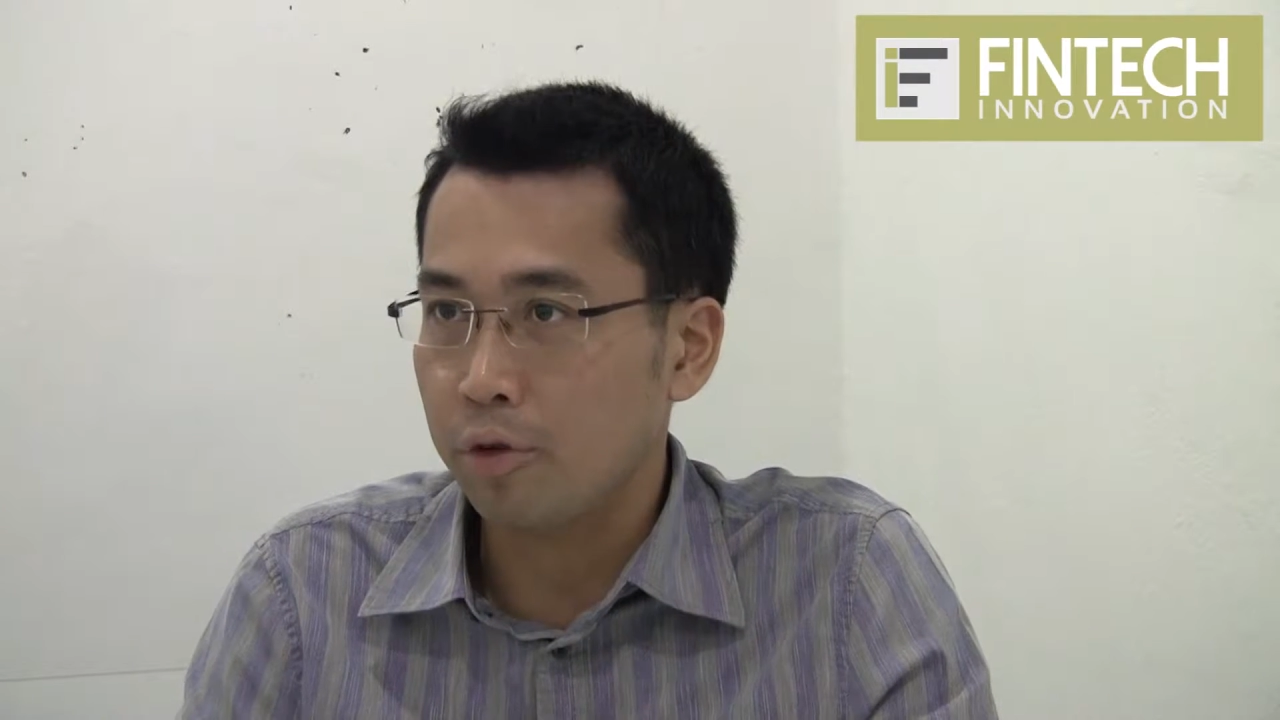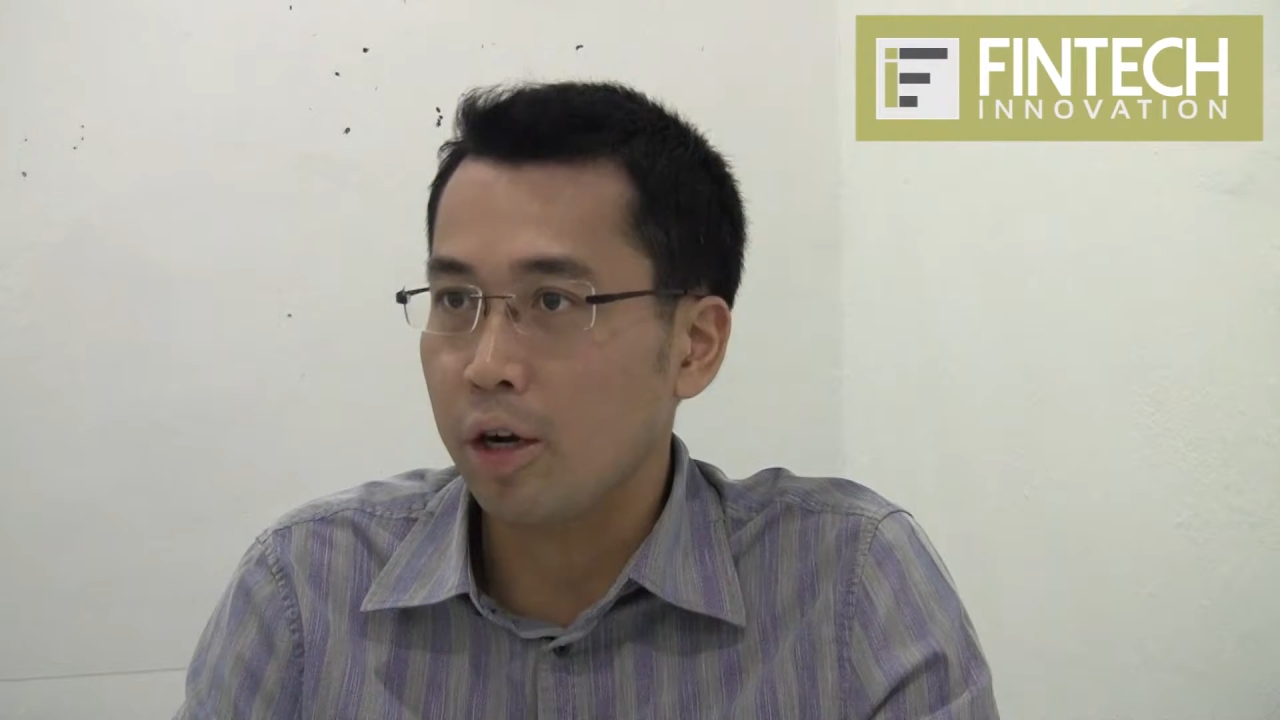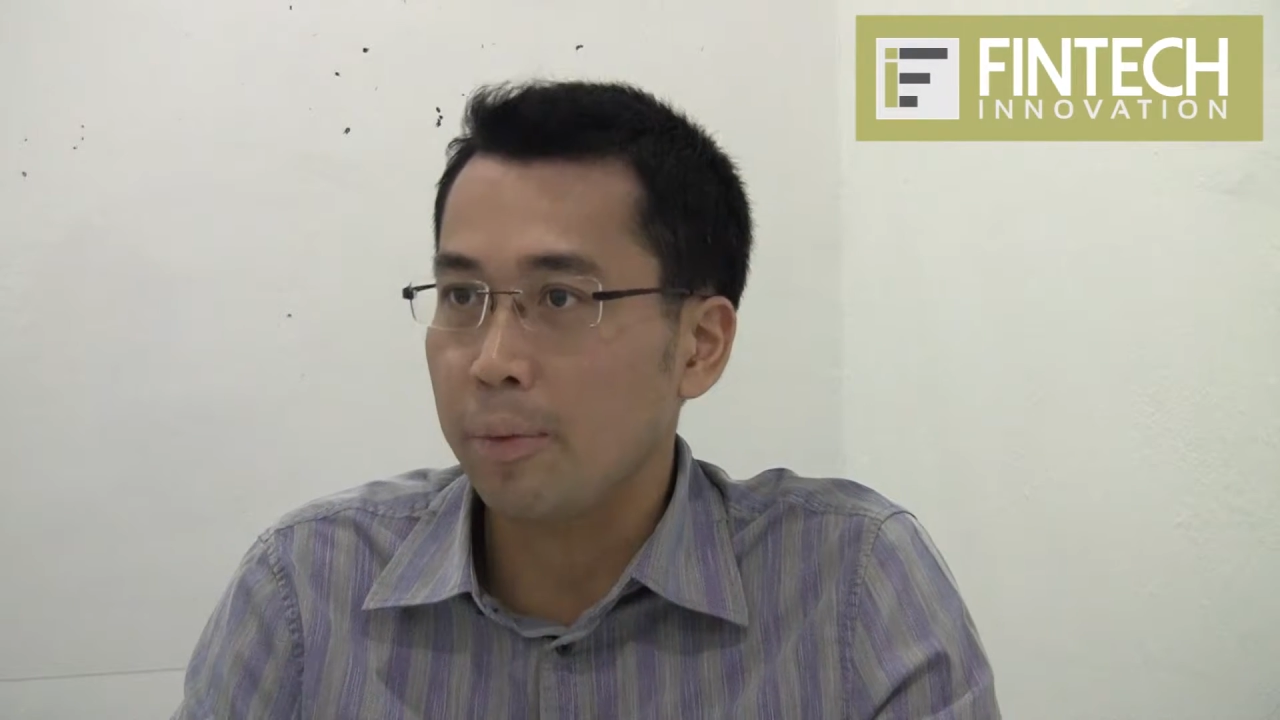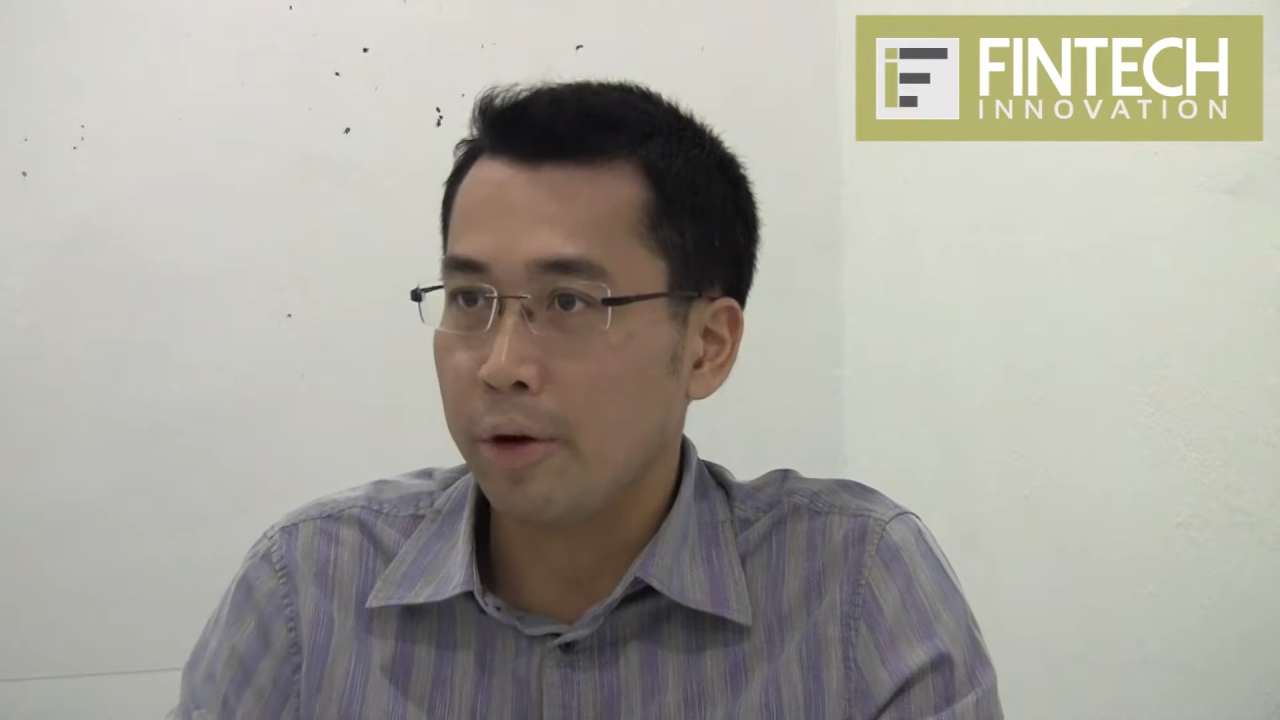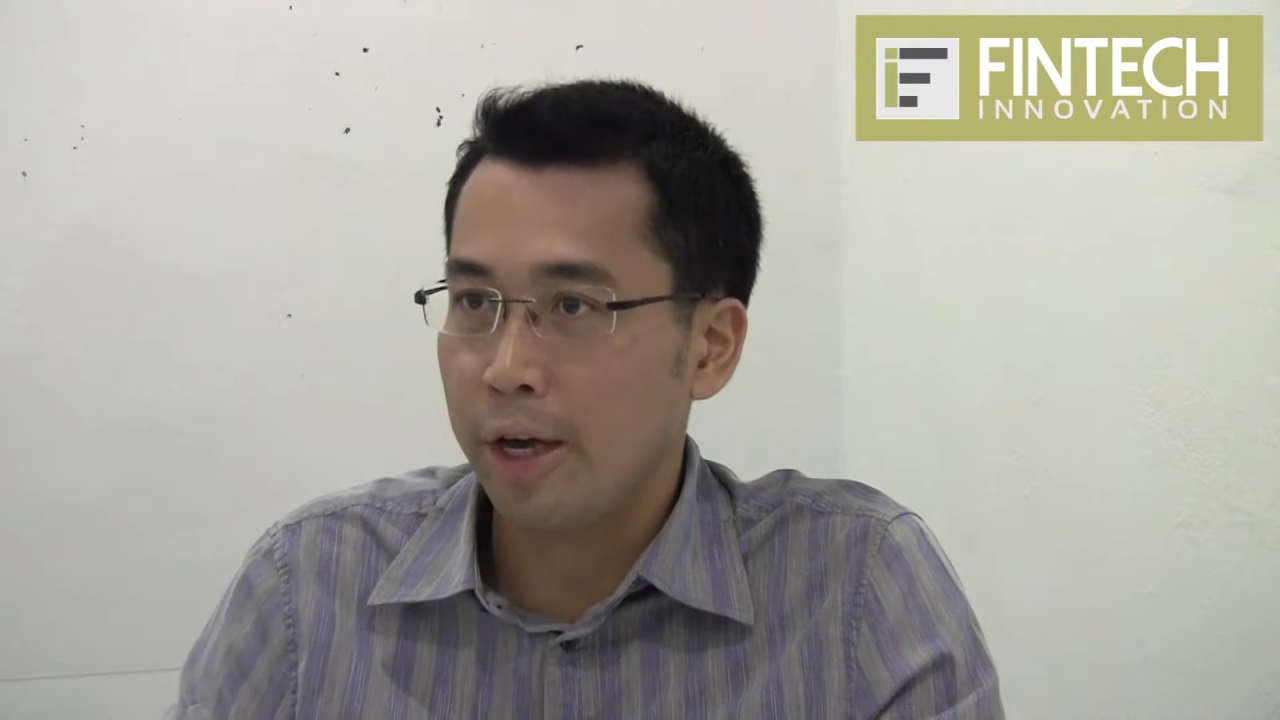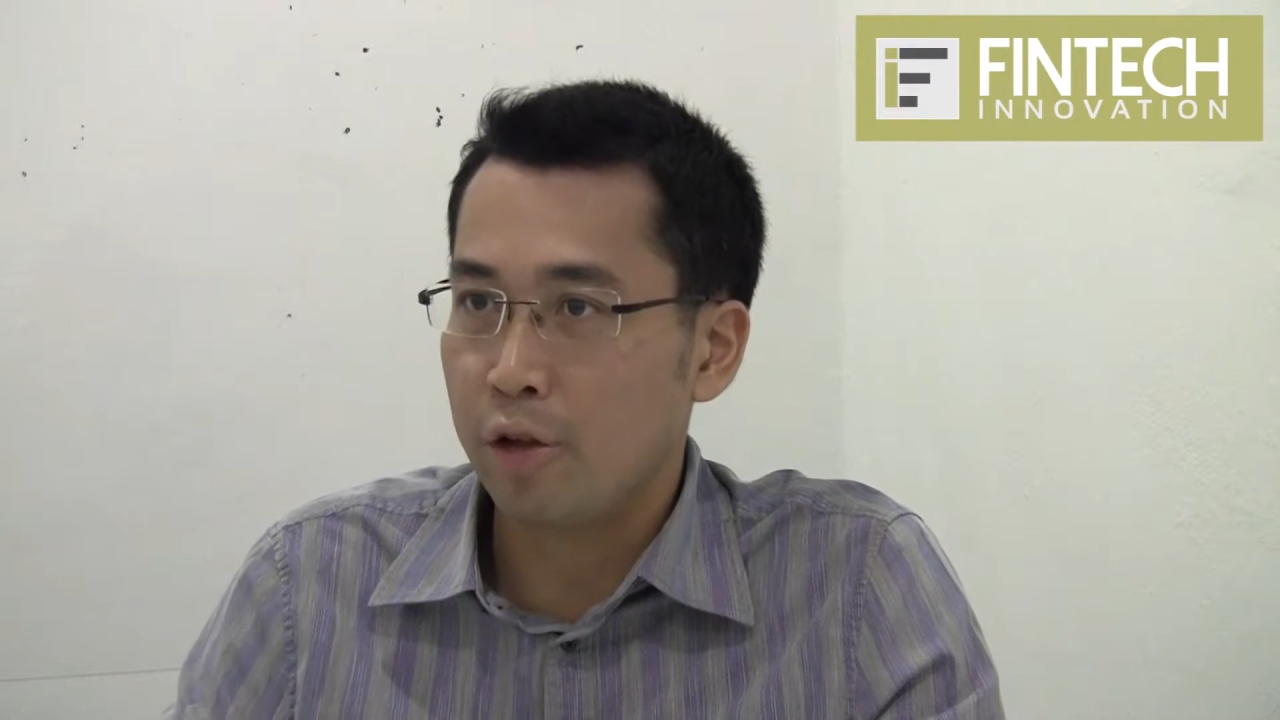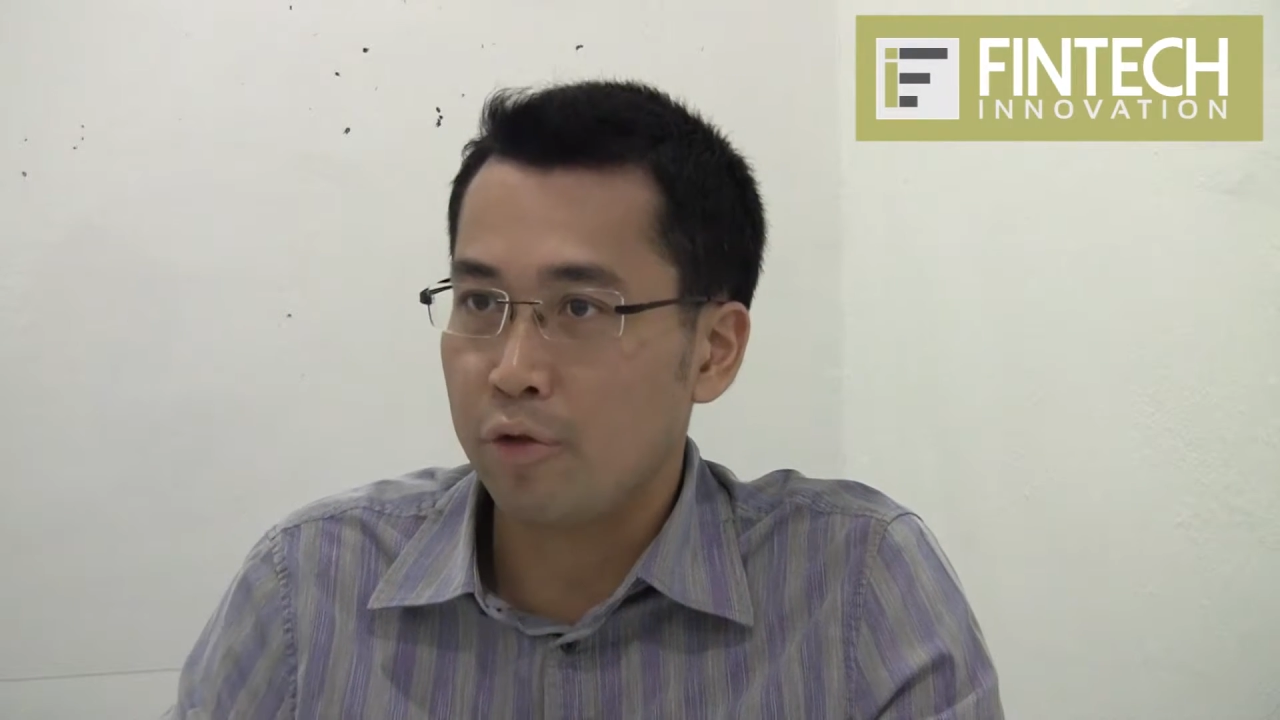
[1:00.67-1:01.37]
talk about cash